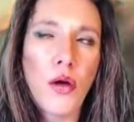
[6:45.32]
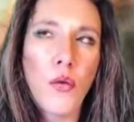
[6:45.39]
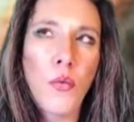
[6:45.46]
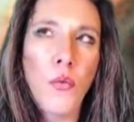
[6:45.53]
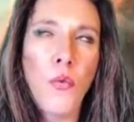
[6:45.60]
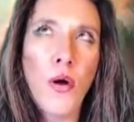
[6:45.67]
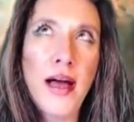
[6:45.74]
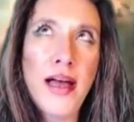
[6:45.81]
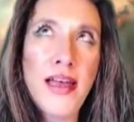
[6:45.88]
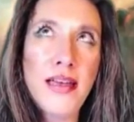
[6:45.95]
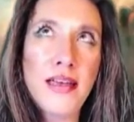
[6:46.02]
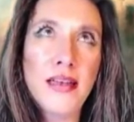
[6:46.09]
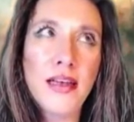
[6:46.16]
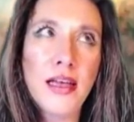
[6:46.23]

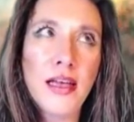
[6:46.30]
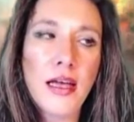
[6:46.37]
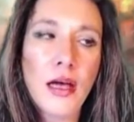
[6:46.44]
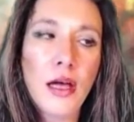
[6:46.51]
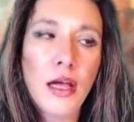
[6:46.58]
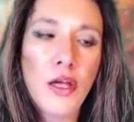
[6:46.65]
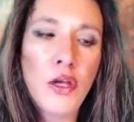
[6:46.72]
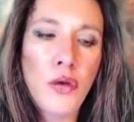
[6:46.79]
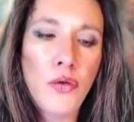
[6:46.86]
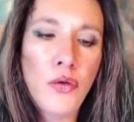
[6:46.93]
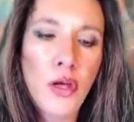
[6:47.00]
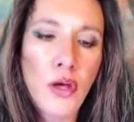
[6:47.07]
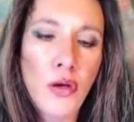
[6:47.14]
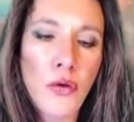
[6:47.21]
What you
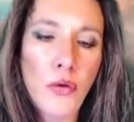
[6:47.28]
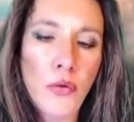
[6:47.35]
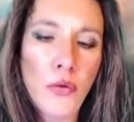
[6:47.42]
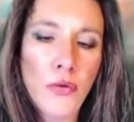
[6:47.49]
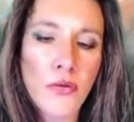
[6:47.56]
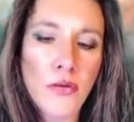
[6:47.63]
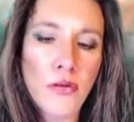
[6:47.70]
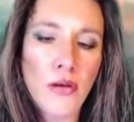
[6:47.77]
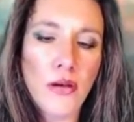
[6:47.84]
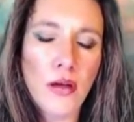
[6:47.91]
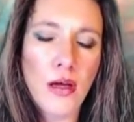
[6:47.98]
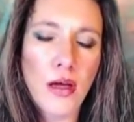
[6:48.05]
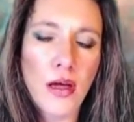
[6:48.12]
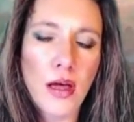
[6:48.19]
use,
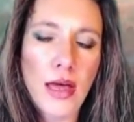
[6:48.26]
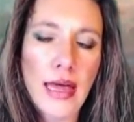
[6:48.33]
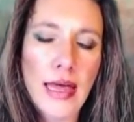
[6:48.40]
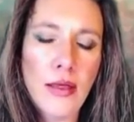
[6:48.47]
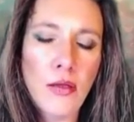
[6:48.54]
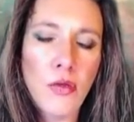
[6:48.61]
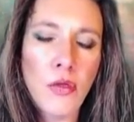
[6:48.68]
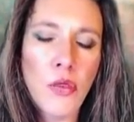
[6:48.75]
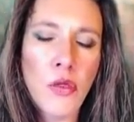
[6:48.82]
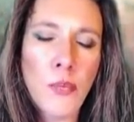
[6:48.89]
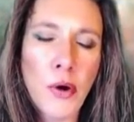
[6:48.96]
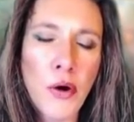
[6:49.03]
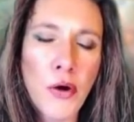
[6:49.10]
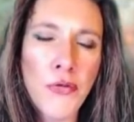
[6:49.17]
the
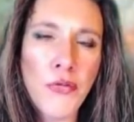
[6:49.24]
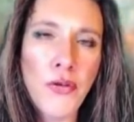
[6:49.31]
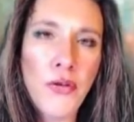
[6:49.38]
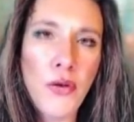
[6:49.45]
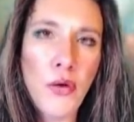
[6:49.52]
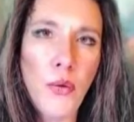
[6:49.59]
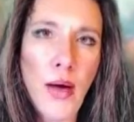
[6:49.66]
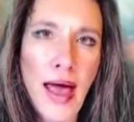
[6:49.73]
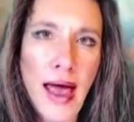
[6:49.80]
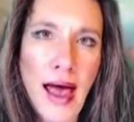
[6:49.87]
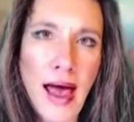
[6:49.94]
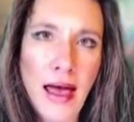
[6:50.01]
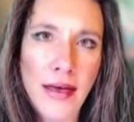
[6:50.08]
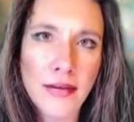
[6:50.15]
person who
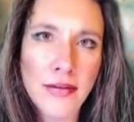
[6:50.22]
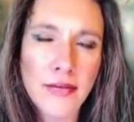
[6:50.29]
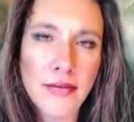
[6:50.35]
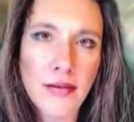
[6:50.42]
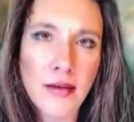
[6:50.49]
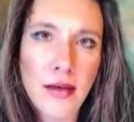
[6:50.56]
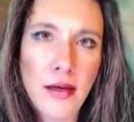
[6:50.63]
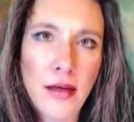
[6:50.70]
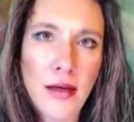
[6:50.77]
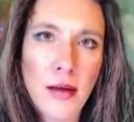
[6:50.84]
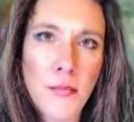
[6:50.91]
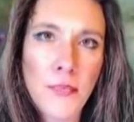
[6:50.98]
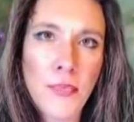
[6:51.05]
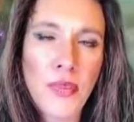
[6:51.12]
has
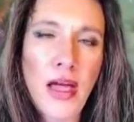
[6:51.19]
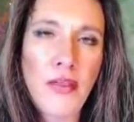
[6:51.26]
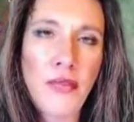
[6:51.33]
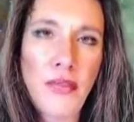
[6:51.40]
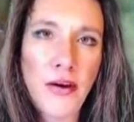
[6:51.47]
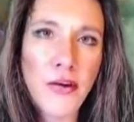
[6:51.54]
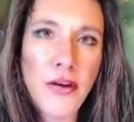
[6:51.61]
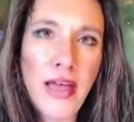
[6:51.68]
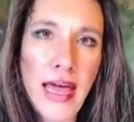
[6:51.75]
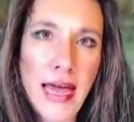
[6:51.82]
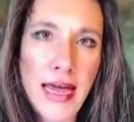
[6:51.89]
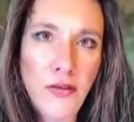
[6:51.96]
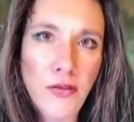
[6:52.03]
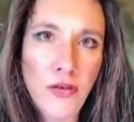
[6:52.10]
their
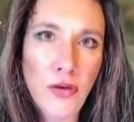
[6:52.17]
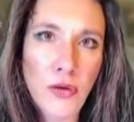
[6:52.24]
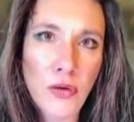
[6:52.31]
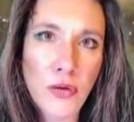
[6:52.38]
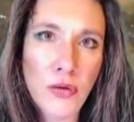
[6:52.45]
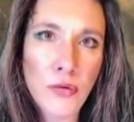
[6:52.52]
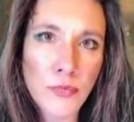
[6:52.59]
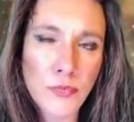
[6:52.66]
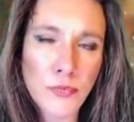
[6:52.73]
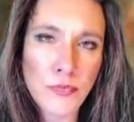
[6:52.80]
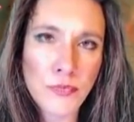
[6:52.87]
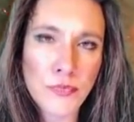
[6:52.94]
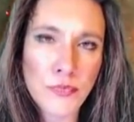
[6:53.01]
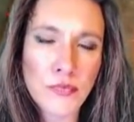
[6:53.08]
Ketu
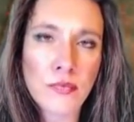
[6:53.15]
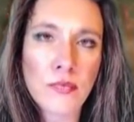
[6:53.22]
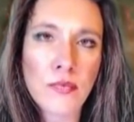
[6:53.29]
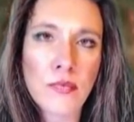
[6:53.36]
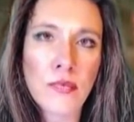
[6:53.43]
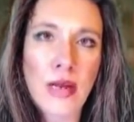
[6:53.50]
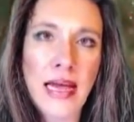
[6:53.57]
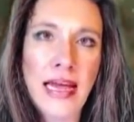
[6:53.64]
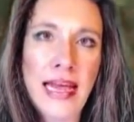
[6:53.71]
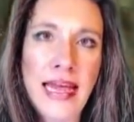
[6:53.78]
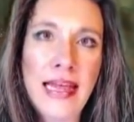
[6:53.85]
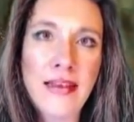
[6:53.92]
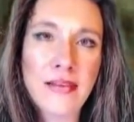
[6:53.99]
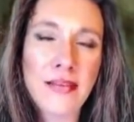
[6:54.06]

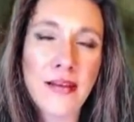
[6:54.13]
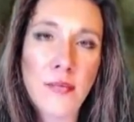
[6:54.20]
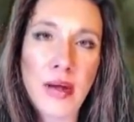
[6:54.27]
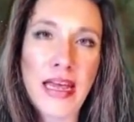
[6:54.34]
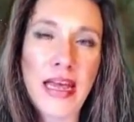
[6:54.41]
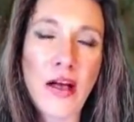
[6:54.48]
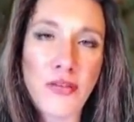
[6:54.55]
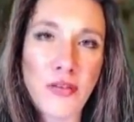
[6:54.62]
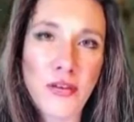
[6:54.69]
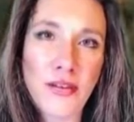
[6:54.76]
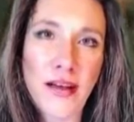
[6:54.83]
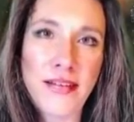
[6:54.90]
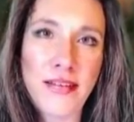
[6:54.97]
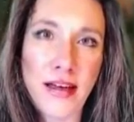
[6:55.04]
hit somebody
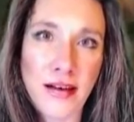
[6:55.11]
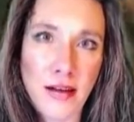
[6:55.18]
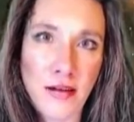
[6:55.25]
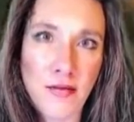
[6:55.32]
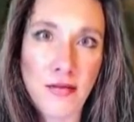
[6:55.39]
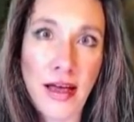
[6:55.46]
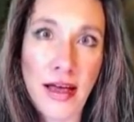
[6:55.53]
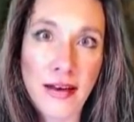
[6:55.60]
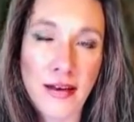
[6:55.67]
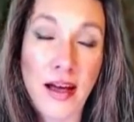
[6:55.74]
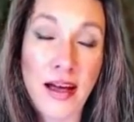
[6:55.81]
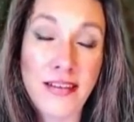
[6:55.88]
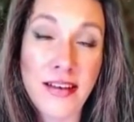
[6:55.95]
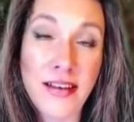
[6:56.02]
else's
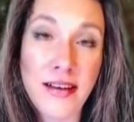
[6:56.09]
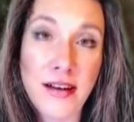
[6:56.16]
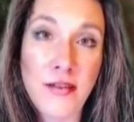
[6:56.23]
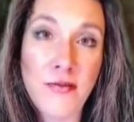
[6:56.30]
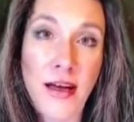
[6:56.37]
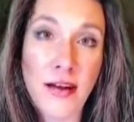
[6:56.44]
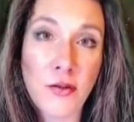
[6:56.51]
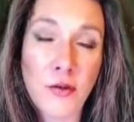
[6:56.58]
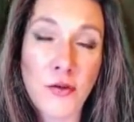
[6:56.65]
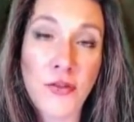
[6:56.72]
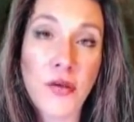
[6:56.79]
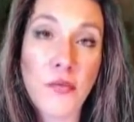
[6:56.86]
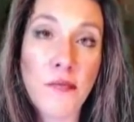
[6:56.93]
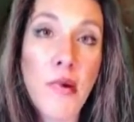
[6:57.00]
identity
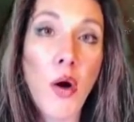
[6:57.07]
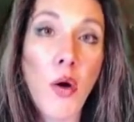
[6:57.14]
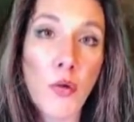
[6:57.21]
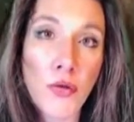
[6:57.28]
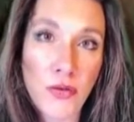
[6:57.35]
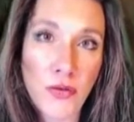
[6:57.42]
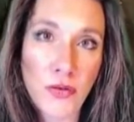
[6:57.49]
factors the most,